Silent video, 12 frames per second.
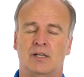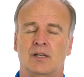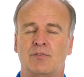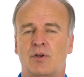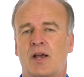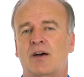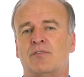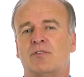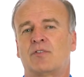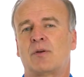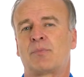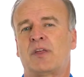If you have
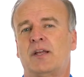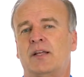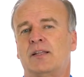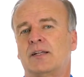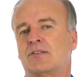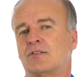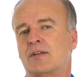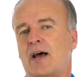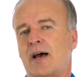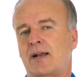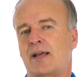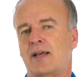something that's
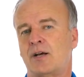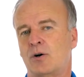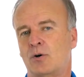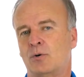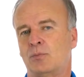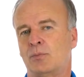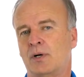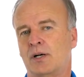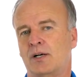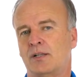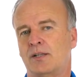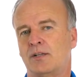not a home
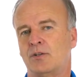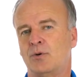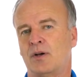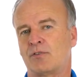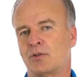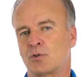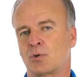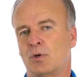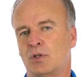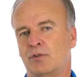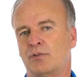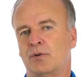that you have
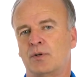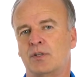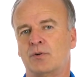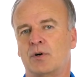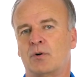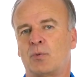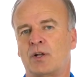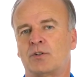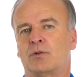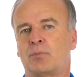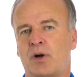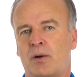control over, either a
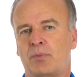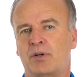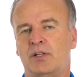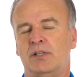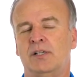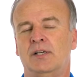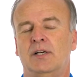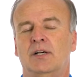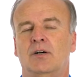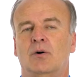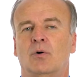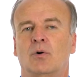rental property
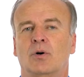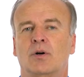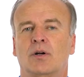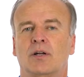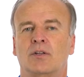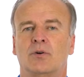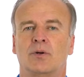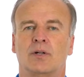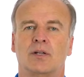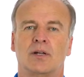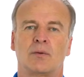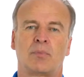or you're
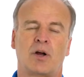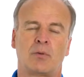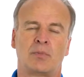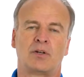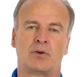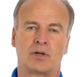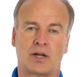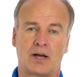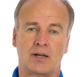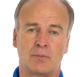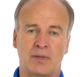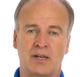in an apartment or a
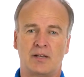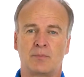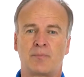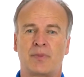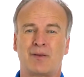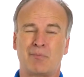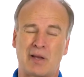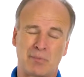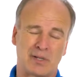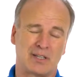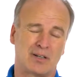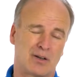condominium, it might
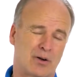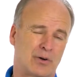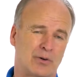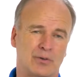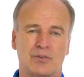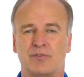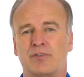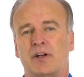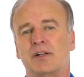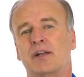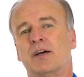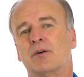be a little harder to
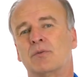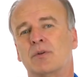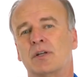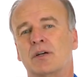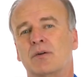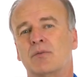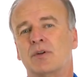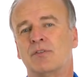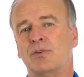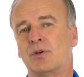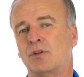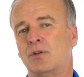find out
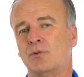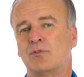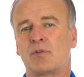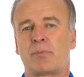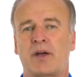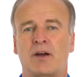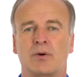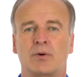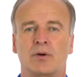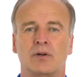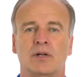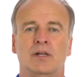if you can use the
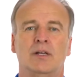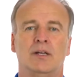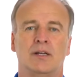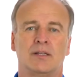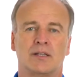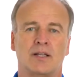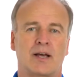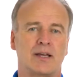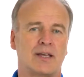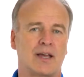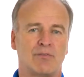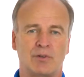power and the
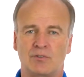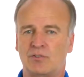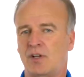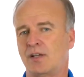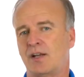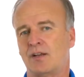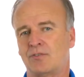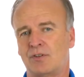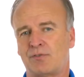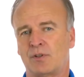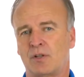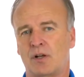like. Every state has
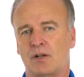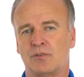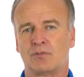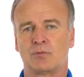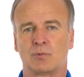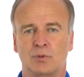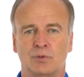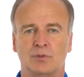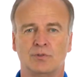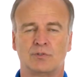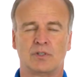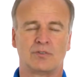different laws and
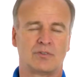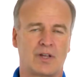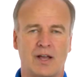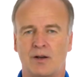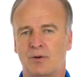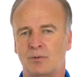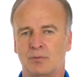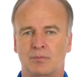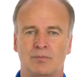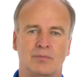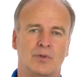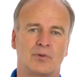rules as to how
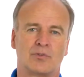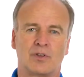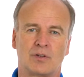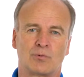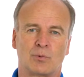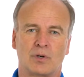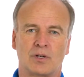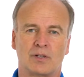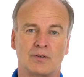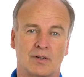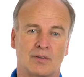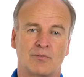those things work,
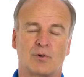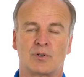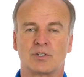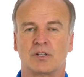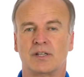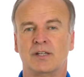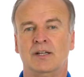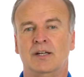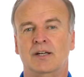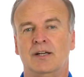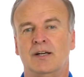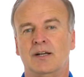and unfortunately
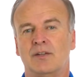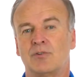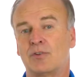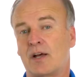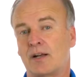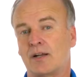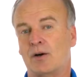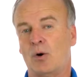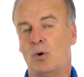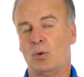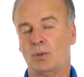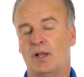there's not a
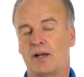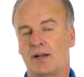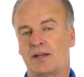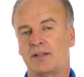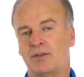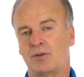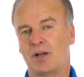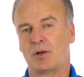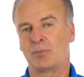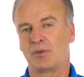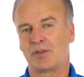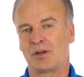whole lot I can do to
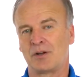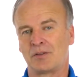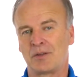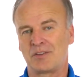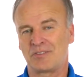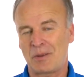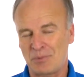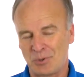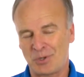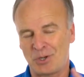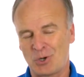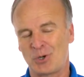help you there, except to
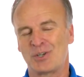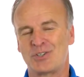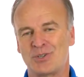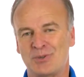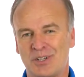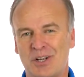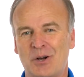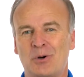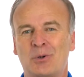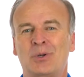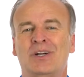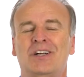encourage you to
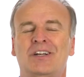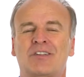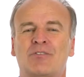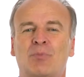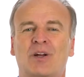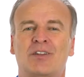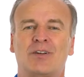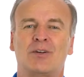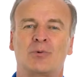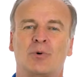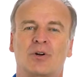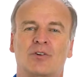go spread the
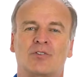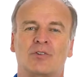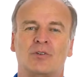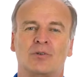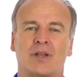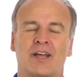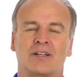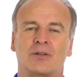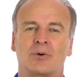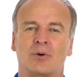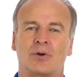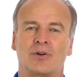good word to your
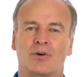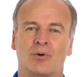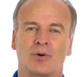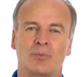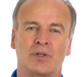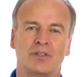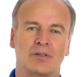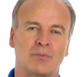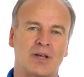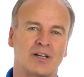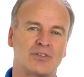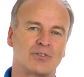landlord or building
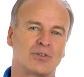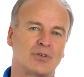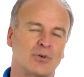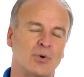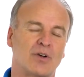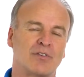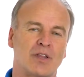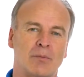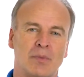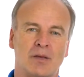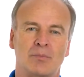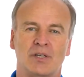manager or whoever that
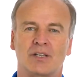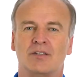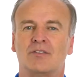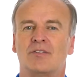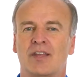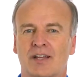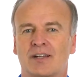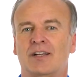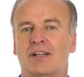may be, that,